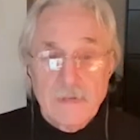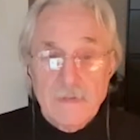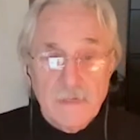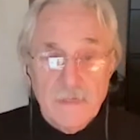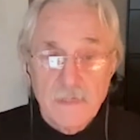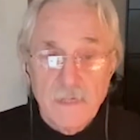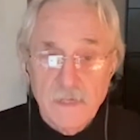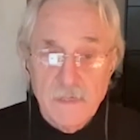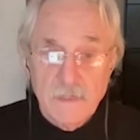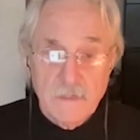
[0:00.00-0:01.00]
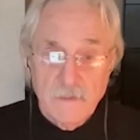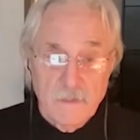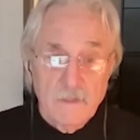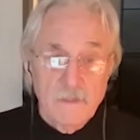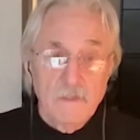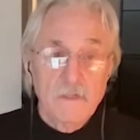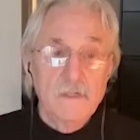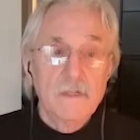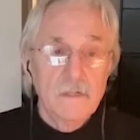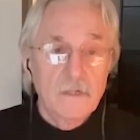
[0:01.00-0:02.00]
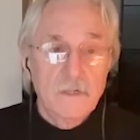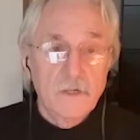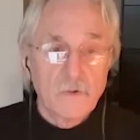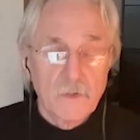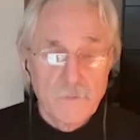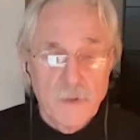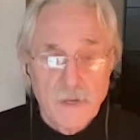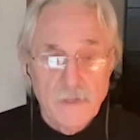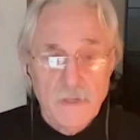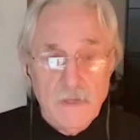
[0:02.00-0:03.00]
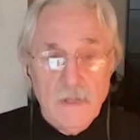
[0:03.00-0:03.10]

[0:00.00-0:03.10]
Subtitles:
doesn't change the children's mind.